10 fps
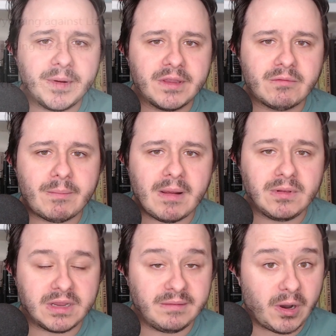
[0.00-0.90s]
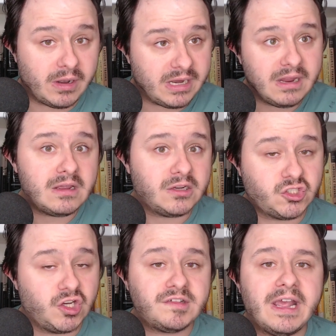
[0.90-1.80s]
of the Republican Party,
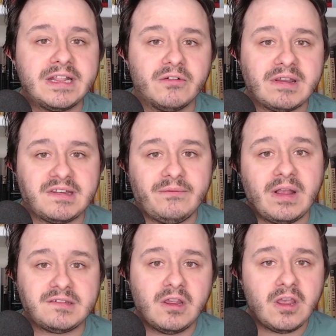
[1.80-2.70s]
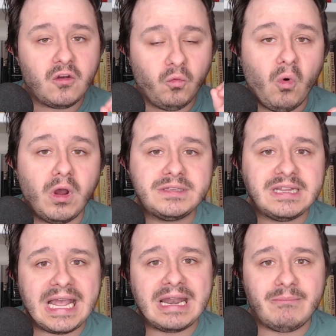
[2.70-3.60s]
just like the rest of us,
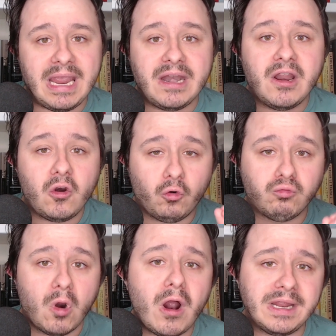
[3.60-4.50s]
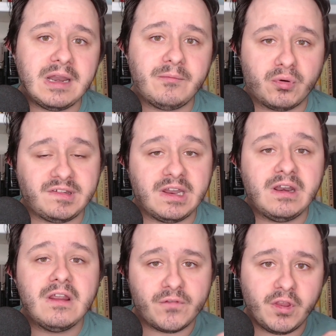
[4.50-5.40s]
wanted that man rotting in prison
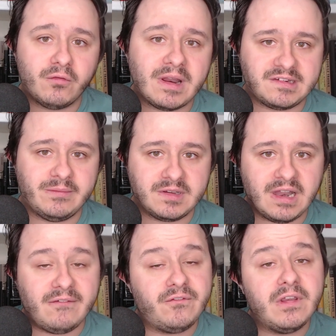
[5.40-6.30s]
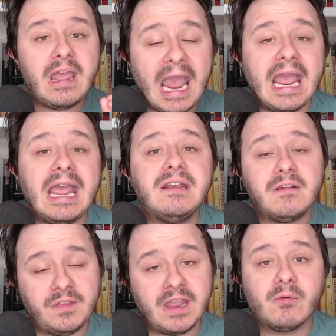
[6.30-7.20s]
for the rest of his life. And
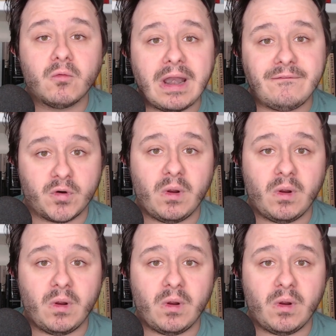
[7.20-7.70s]
they were right for